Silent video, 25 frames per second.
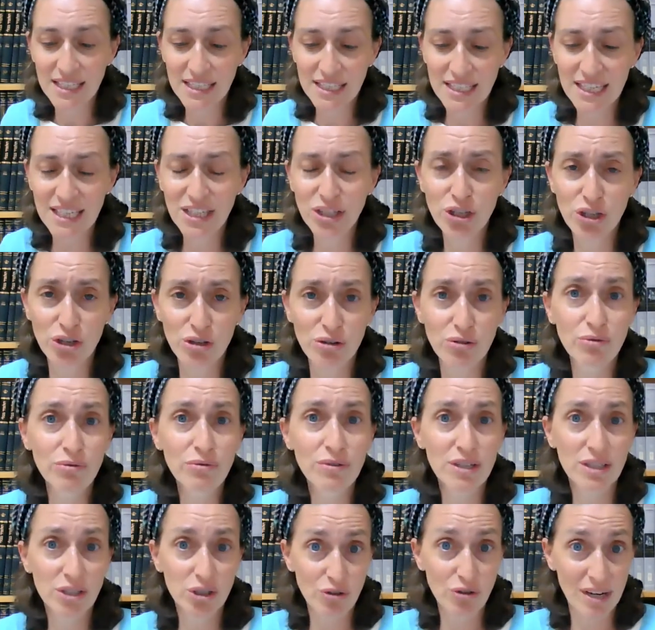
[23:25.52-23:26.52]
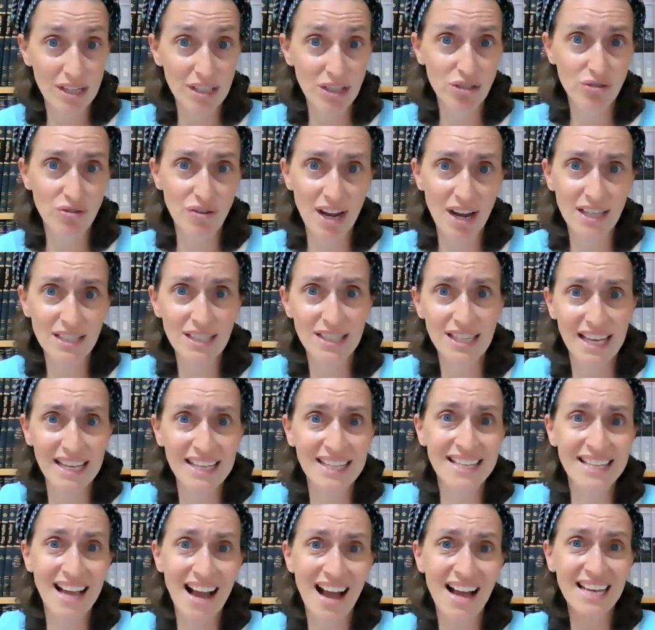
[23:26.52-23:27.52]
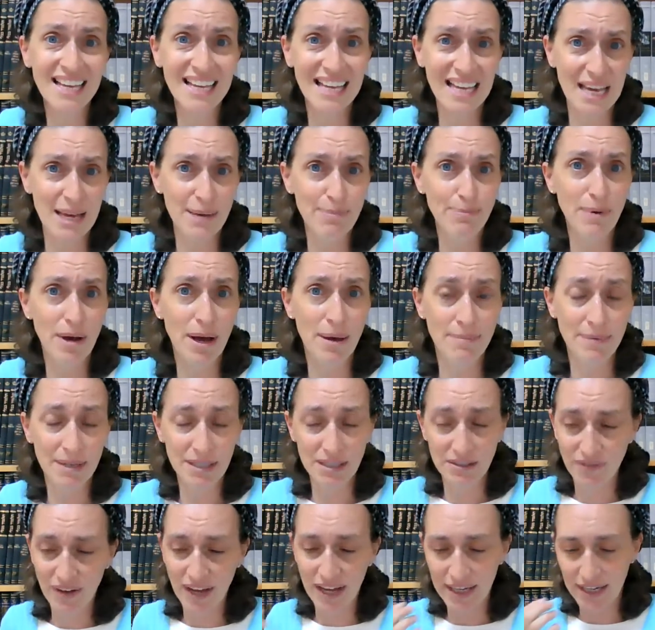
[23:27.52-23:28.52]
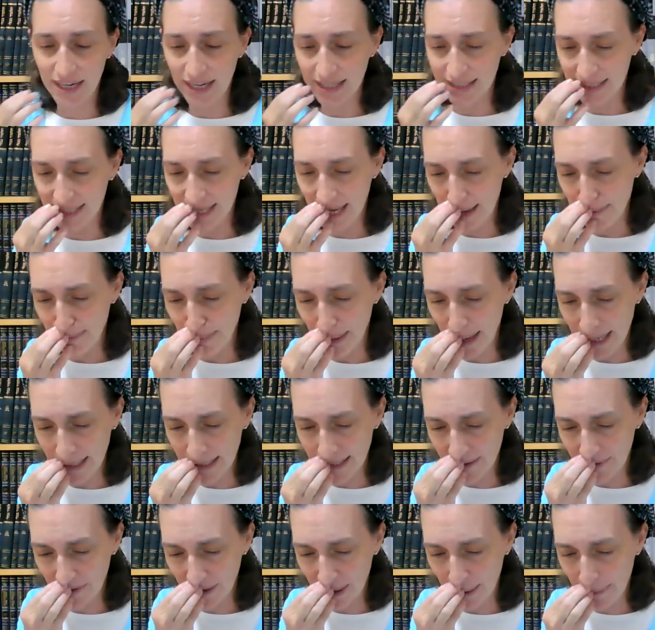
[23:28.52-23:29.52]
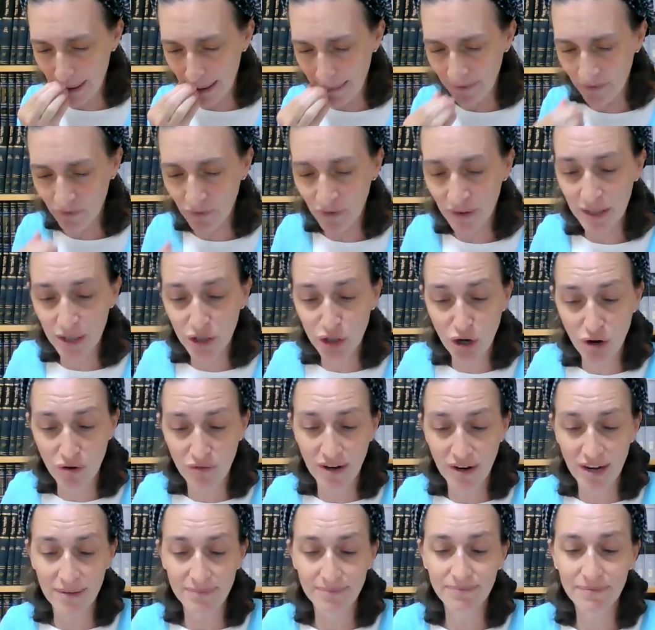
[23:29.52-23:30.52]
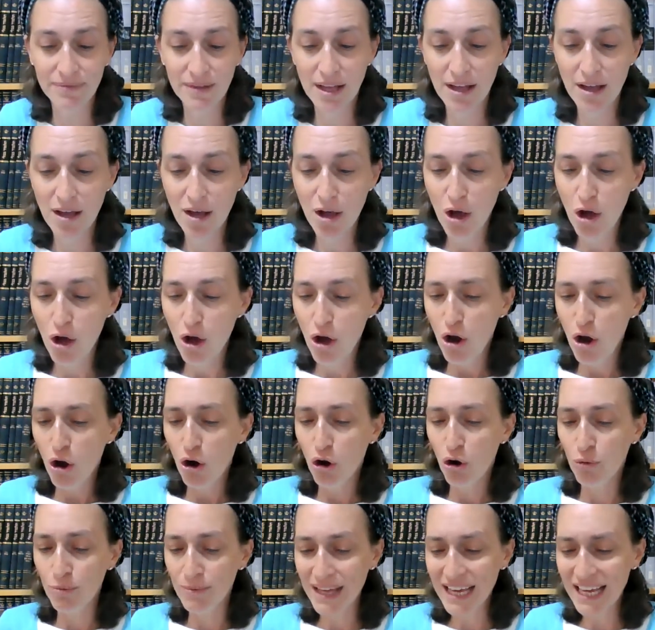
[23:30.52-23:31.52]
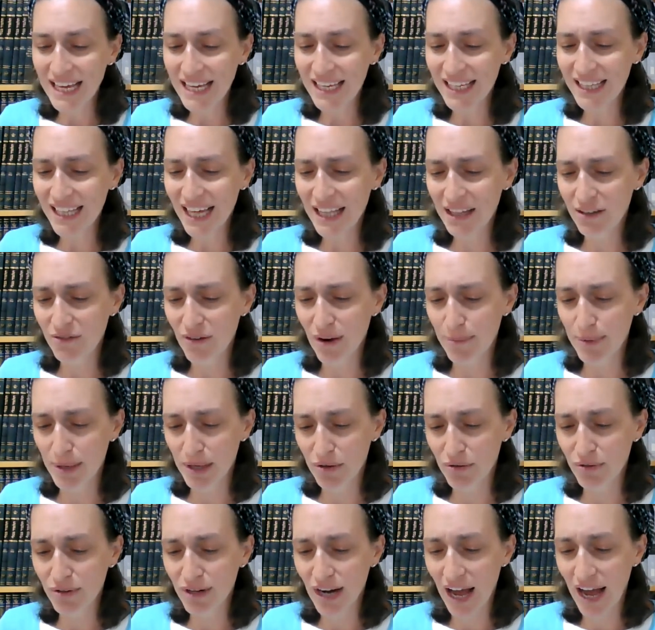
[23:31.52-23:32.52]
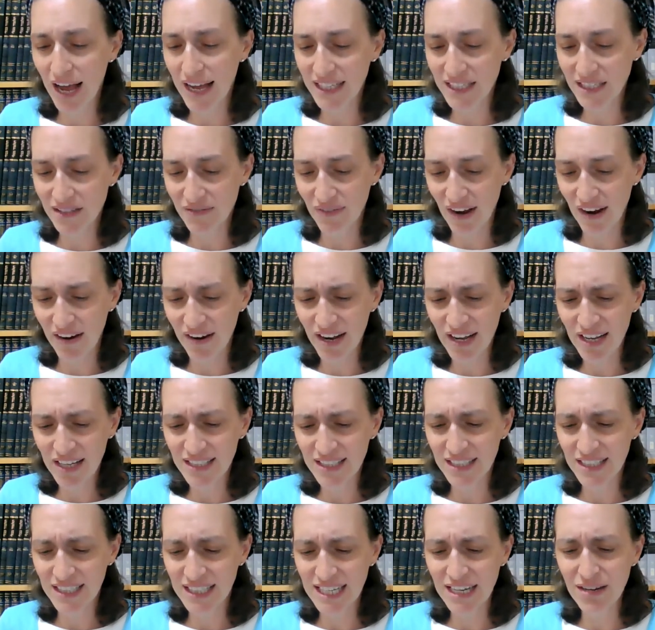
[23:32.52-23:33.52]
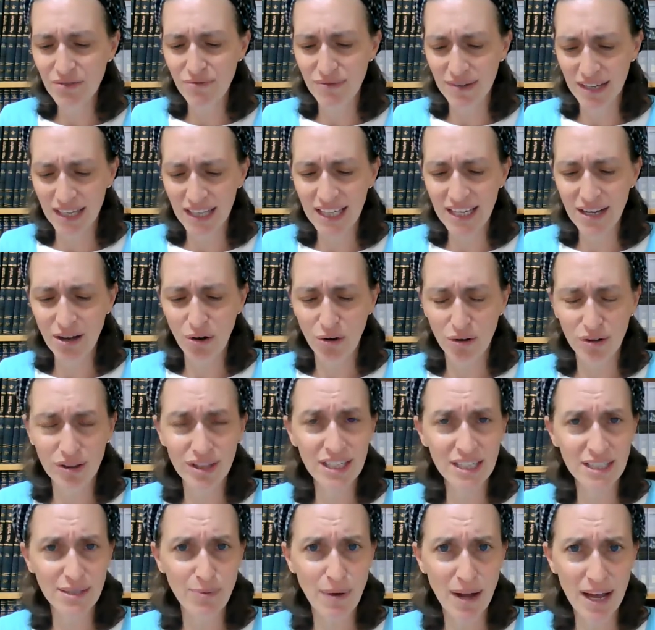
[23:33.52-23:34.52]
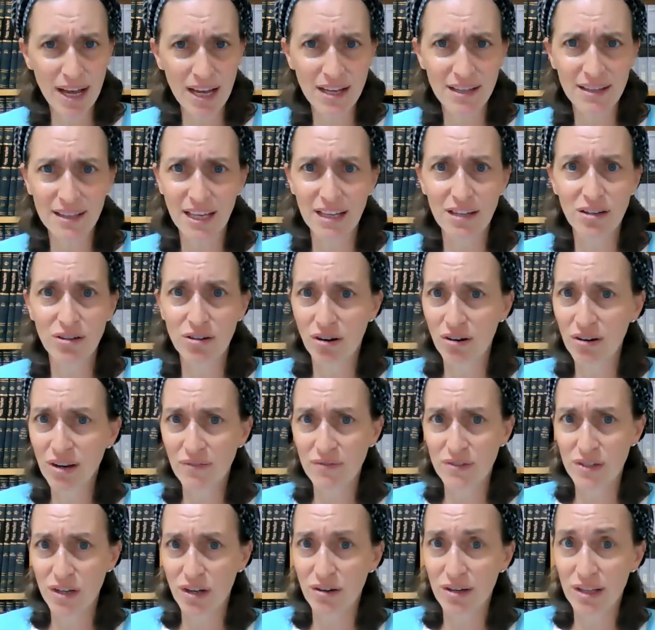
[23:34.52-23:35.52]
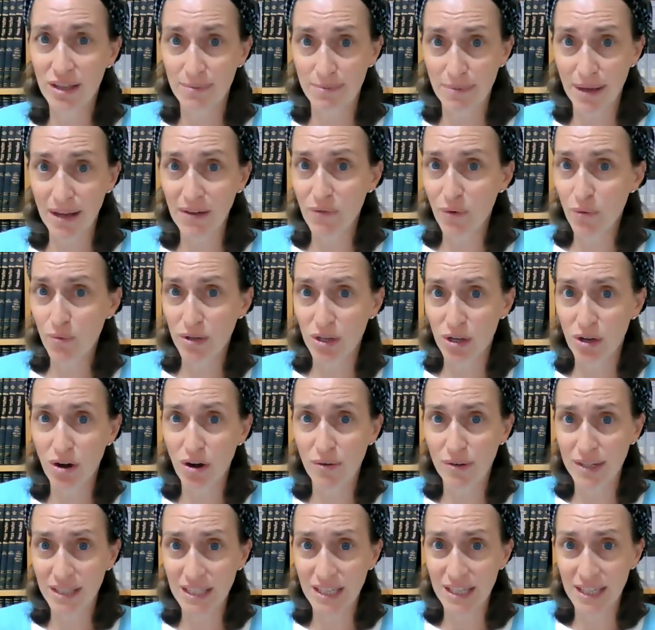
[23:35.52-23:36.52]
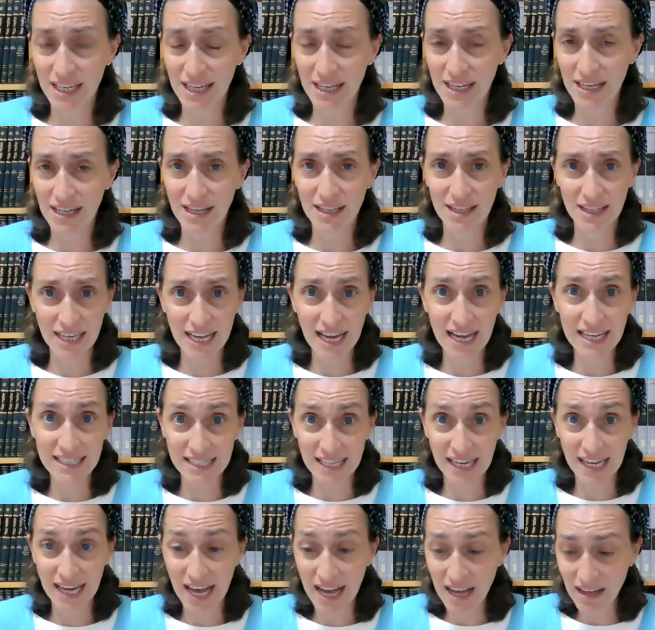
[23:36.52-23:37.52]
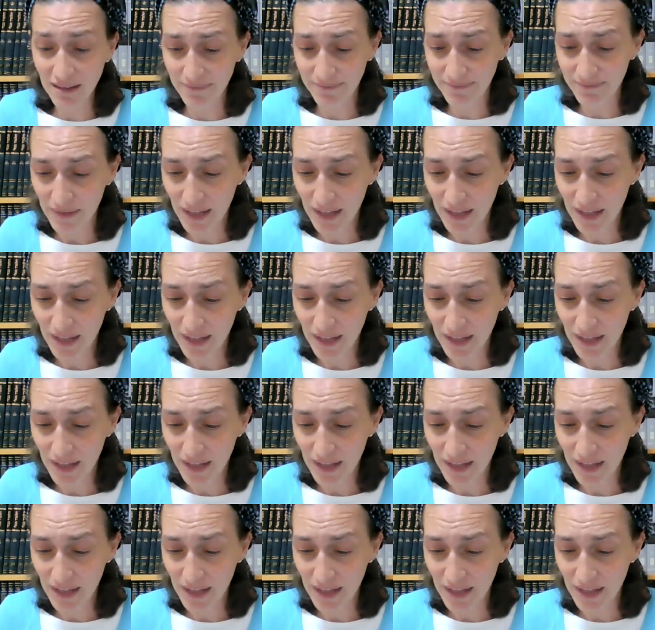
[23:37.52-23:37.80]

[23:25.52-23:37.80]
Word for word: Did you transgress, like not keep a mitzvah, a say, a positive commandment from the Torah? Umi Rabbi Yehuda Does he really hold this way that you don't have to go to the mikvah when you go into the the azara?